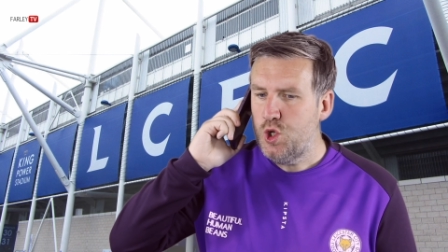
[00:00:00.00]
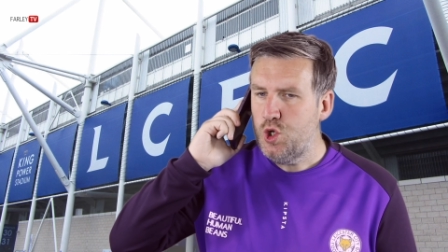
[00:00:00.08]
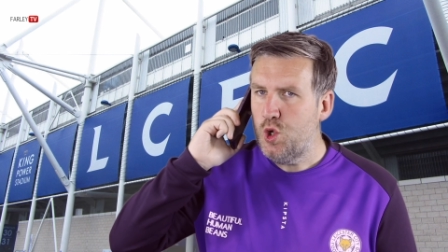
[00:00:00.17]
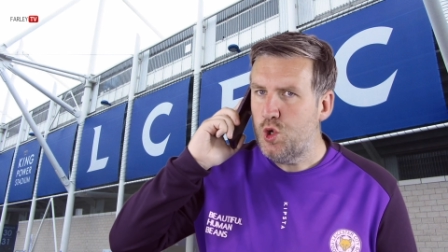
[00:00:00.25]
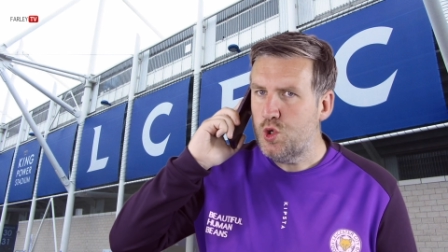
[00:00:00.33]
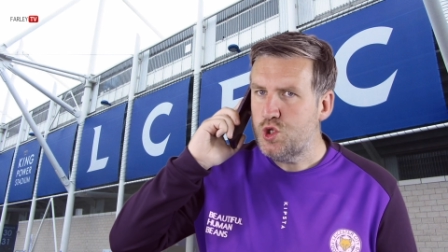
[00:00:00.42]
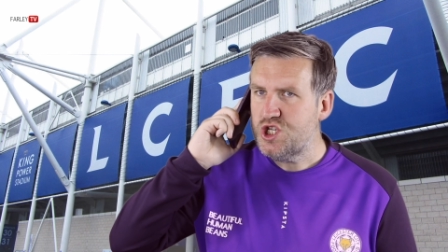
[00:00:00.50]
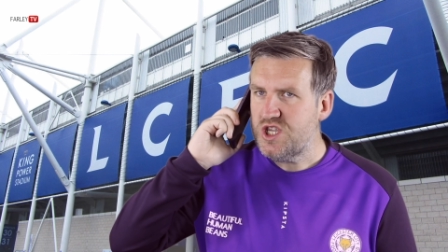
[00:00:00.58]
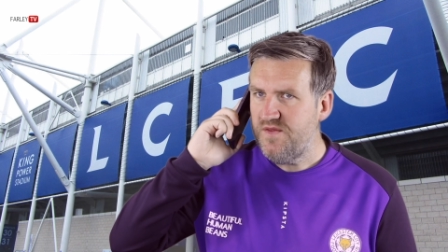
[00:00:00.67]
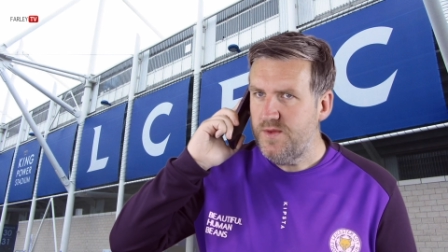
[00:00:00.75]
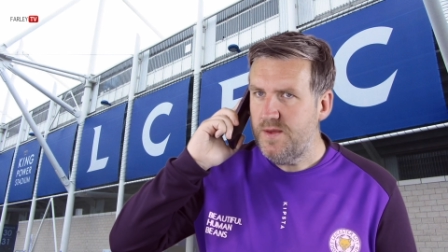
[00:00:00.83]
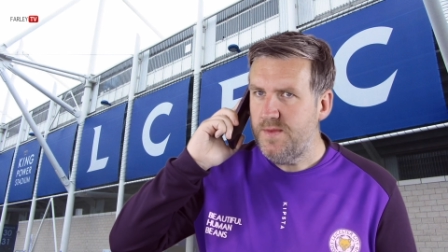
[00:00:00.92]
No, just
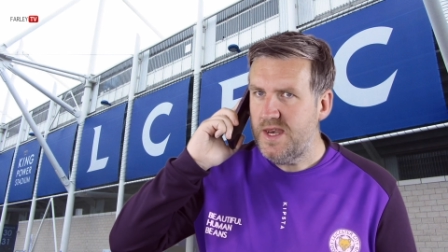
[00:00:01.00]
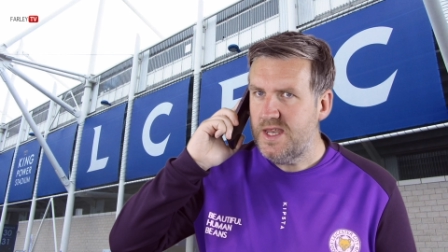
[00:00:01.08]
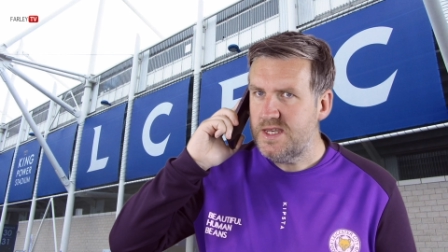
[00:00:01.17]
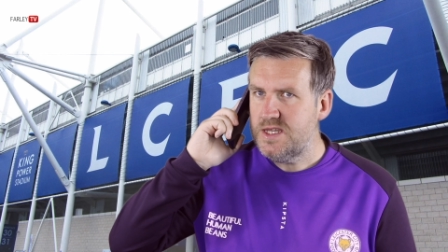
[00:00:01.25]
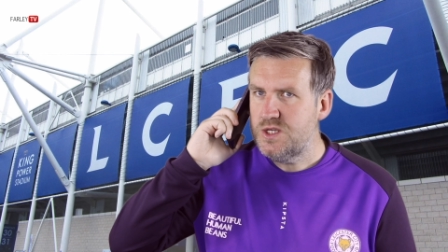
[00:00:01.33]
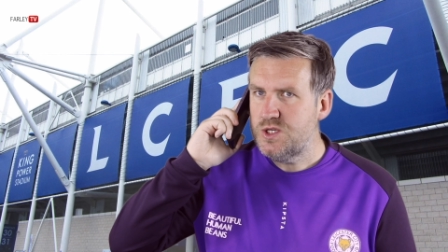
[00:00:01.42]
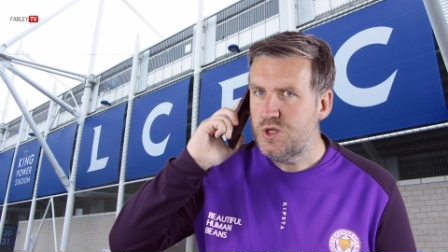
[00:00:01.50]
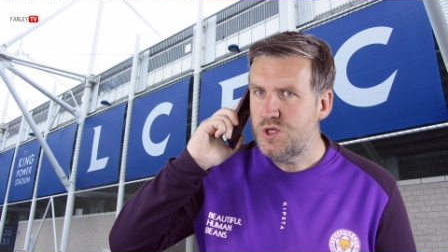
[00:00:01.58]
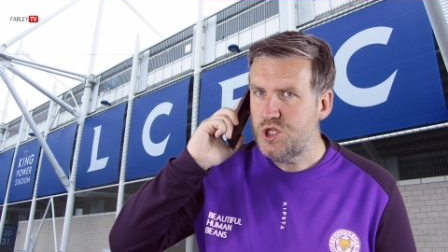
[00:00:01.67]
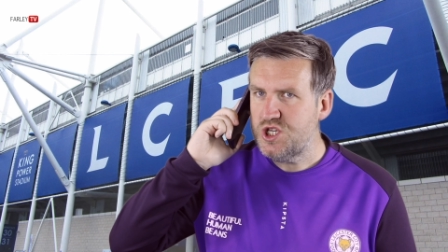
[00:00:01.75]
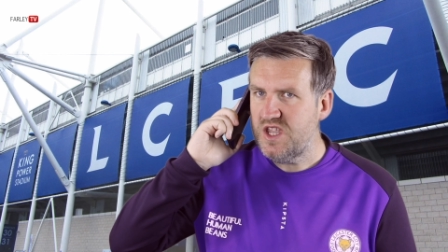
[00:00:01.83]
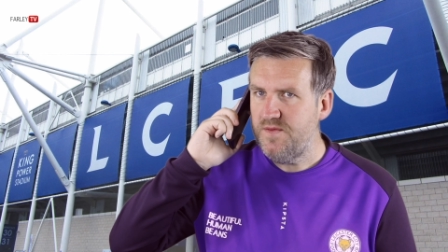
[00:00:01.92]
give me a minute.
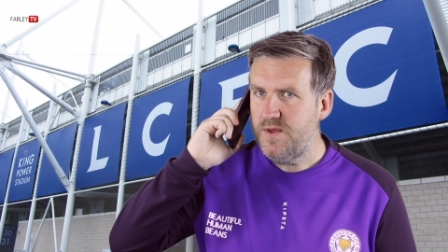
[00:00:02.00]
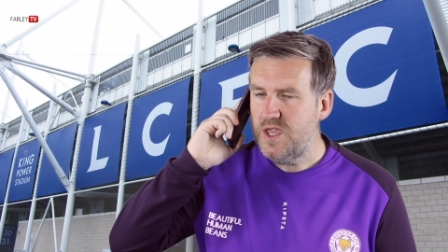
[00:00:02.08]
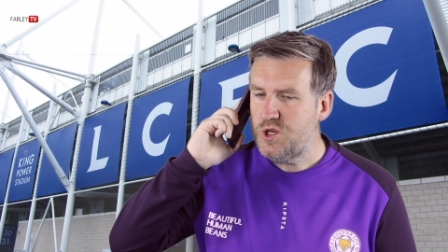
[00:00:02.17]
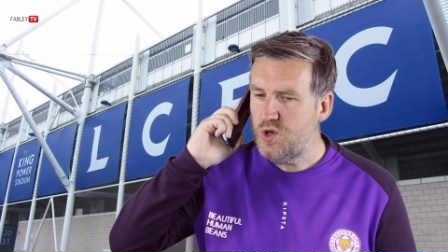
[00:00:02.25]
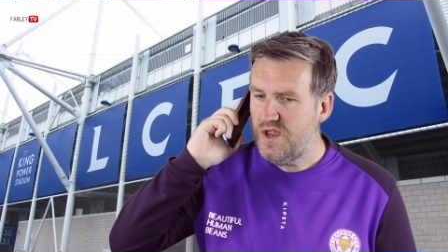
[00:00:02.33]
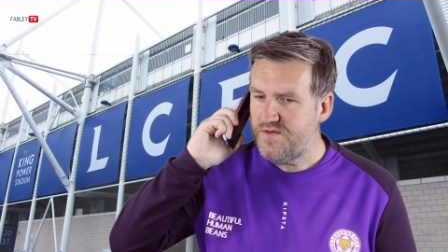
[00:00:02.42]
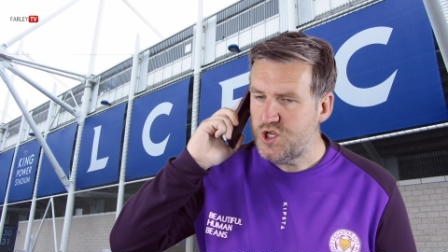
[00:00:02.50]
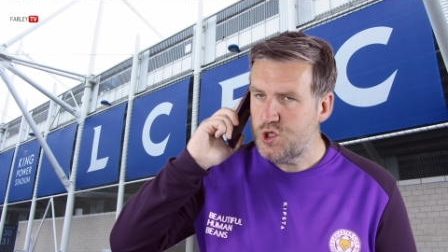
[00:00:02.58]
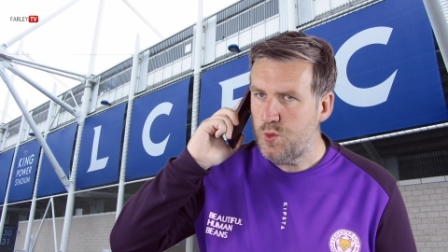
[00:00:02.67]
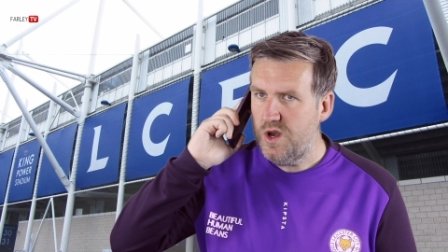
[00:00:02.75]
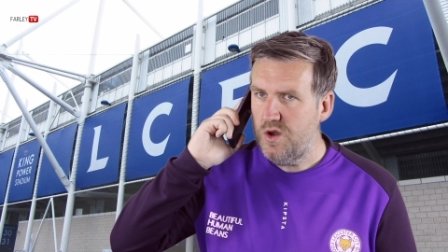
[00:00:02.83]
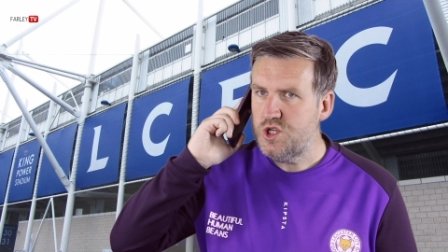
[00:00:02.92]
You don't have to swear.